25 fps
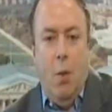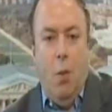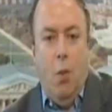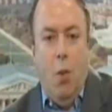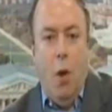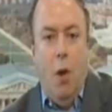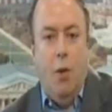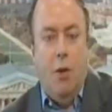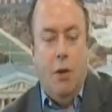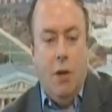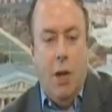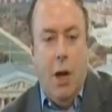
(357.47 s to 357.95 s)

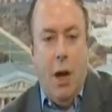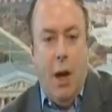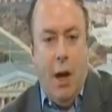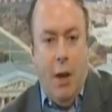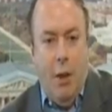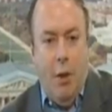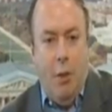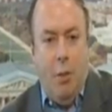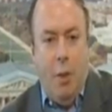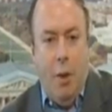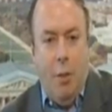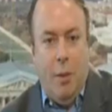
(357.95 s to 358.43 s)
won't
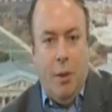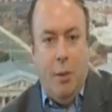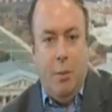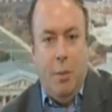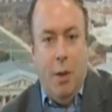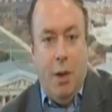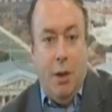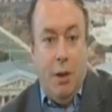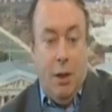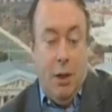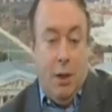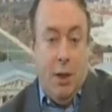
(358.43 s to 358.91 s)
die in the Republican
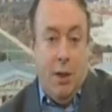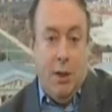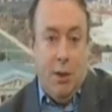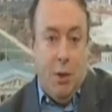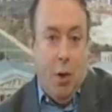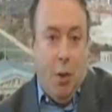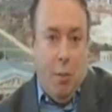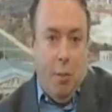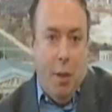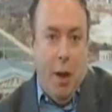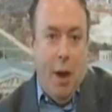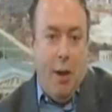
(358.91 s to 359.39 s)
Party, and it's
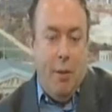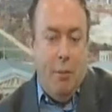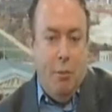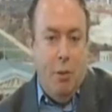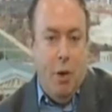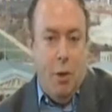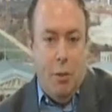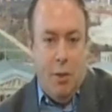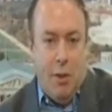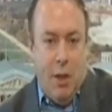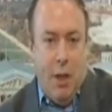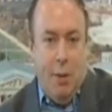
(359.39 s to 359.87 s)
not
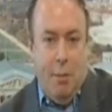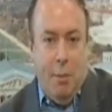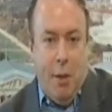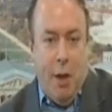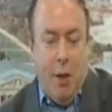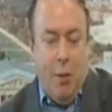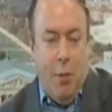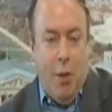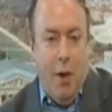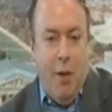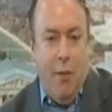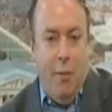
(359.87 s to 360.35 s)
that
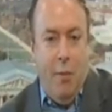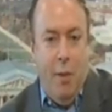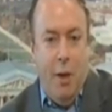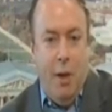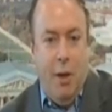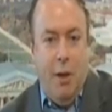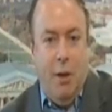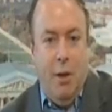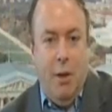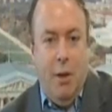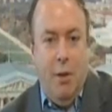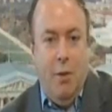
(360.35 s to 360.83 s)
bad a way
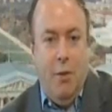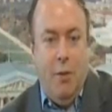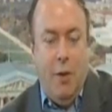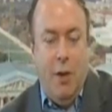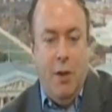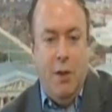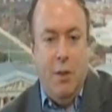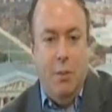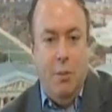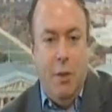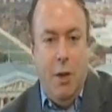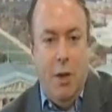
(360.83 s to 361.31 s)
of
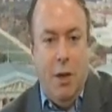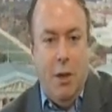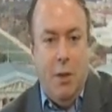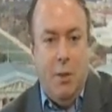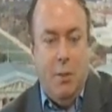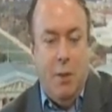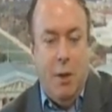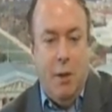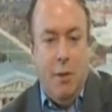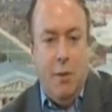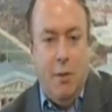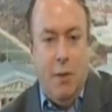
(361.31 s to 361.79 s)
raising money,
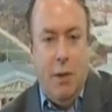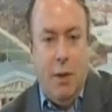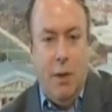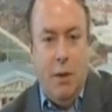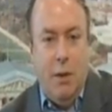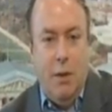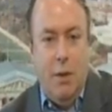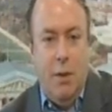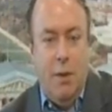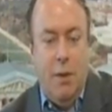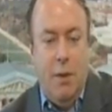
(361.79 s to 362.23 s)
as a matter of fact.